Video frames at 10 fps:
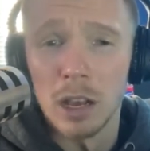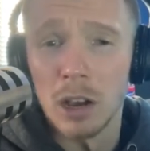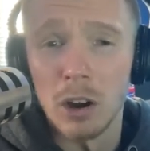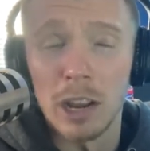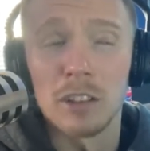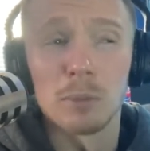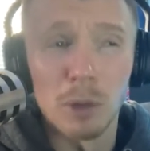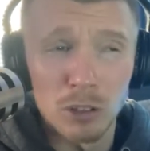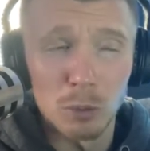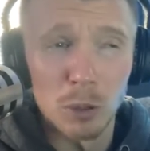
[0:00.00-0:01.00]
or as
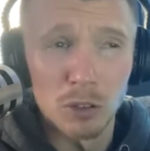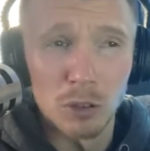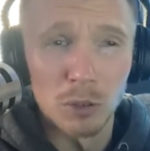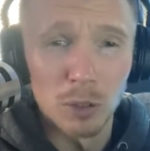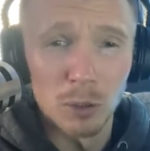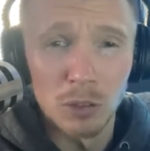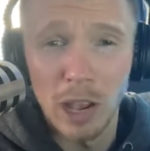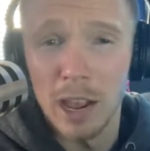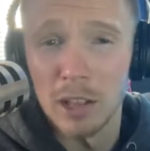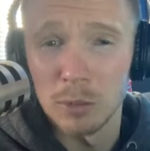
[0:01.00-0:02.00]
much WOSO news
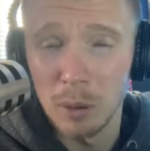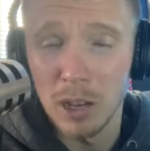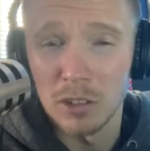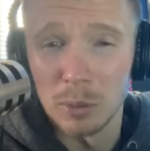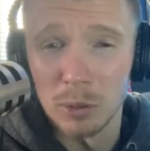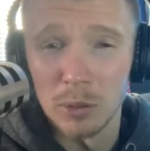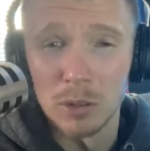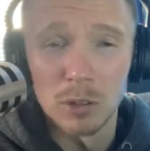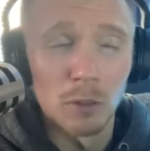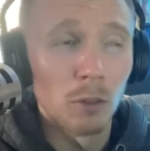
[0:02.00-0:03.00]
as possible
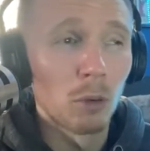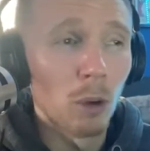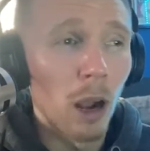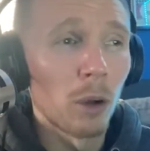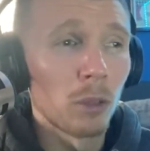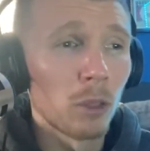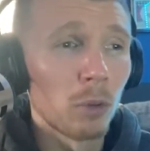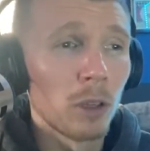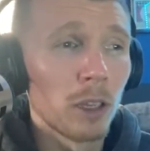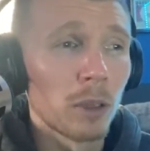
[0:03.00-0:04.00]
throughout the
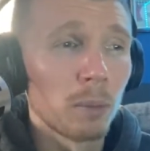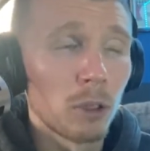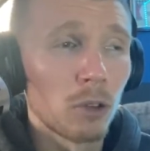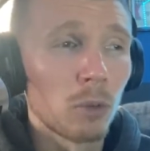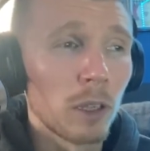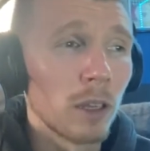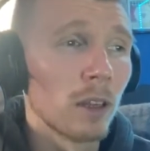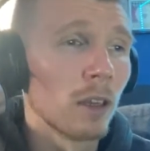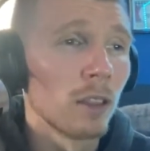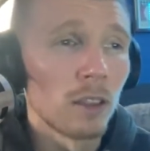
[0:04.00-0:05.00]
week
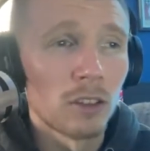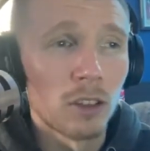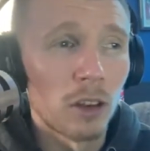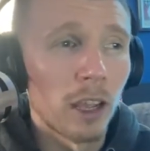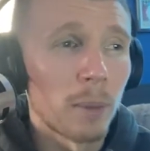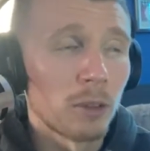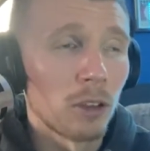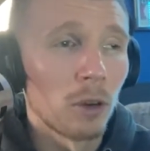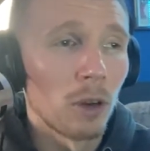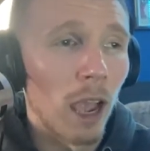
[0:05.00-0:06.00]
between the Sunday
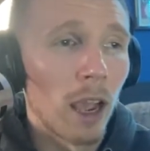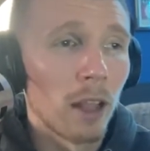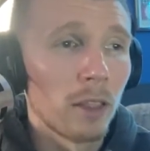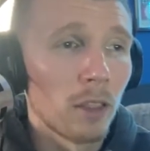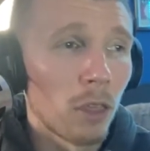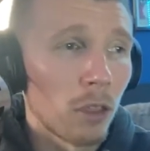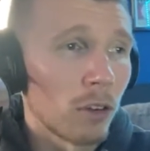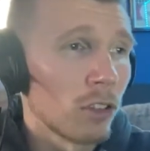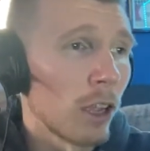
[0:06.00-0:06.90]
episode and the Thursday